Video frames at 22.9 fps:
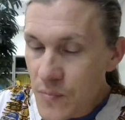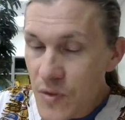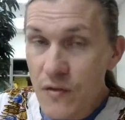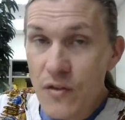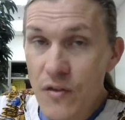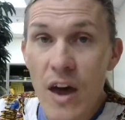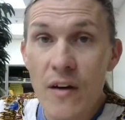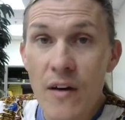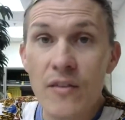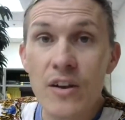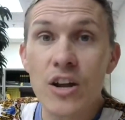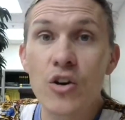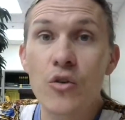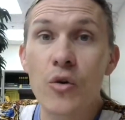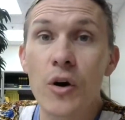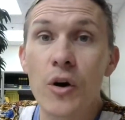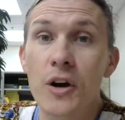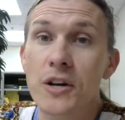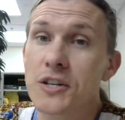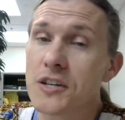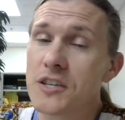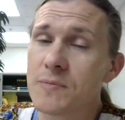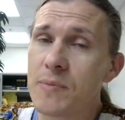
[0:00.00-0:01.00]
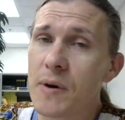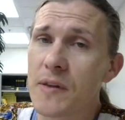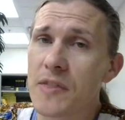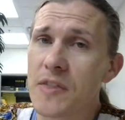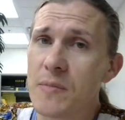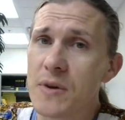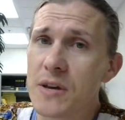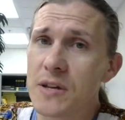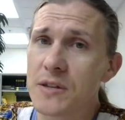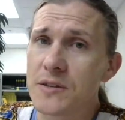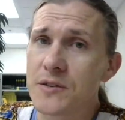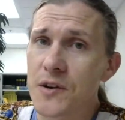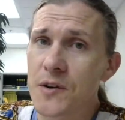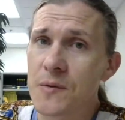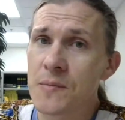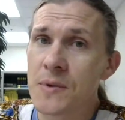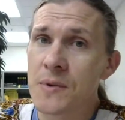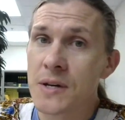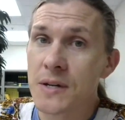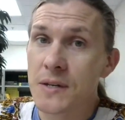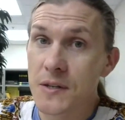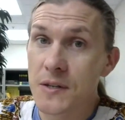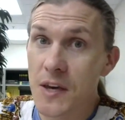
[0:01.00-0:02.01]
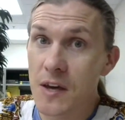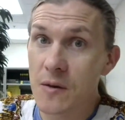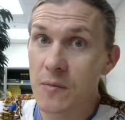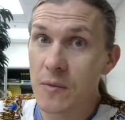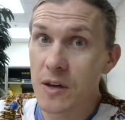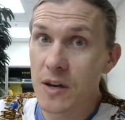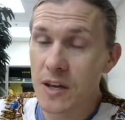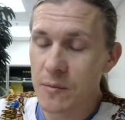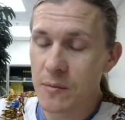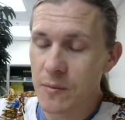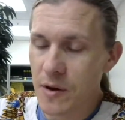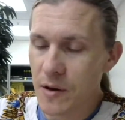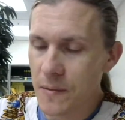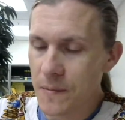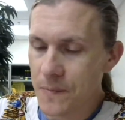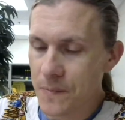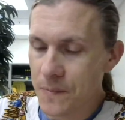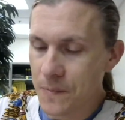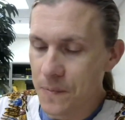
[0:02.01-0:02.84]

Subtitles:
If you have any questions about the midterm, send me an email.